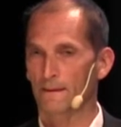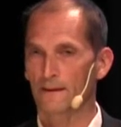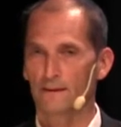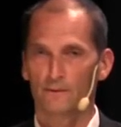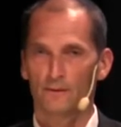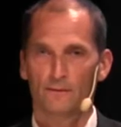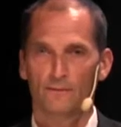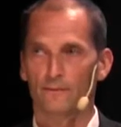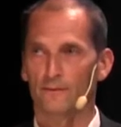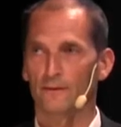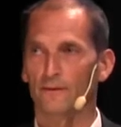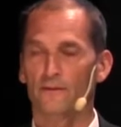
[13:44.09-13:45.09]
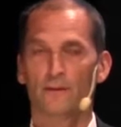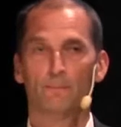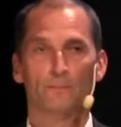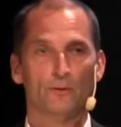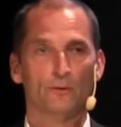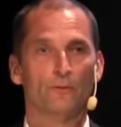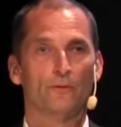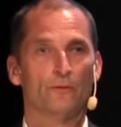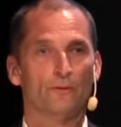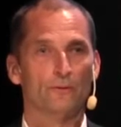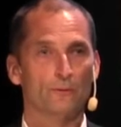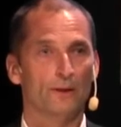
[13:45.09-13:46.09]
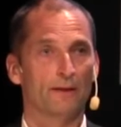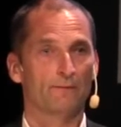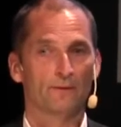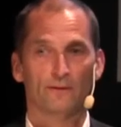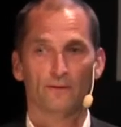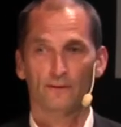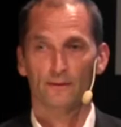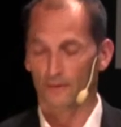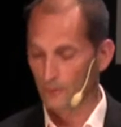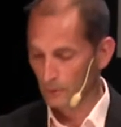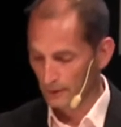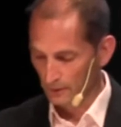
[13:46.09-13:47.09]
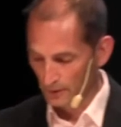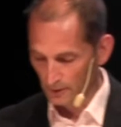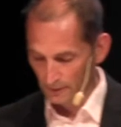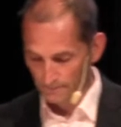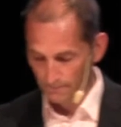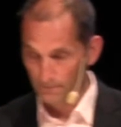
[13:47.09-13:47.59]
even if some producers drive this quite hard.